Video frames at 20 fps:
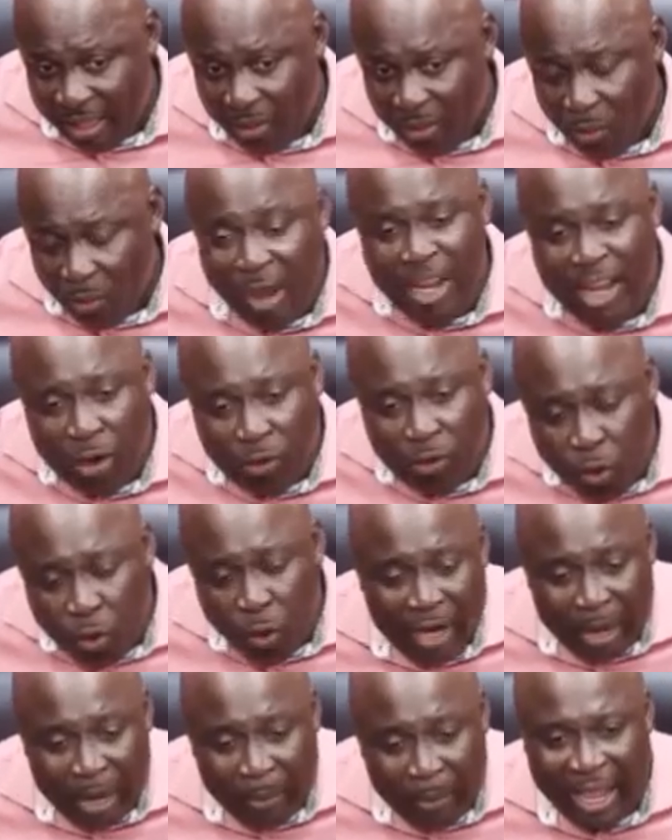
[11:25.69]
when they
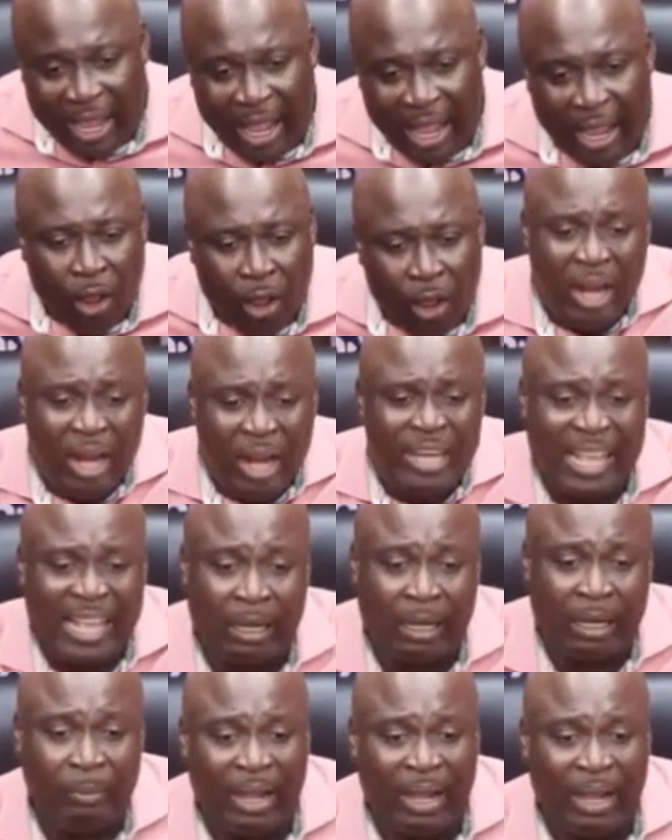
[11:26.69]
told them line wonya
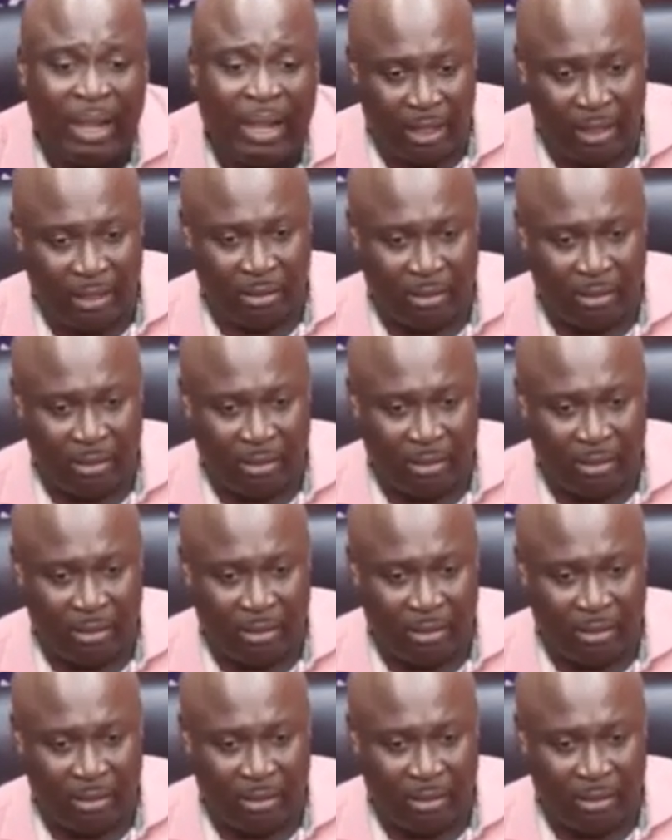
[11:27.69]
asamanka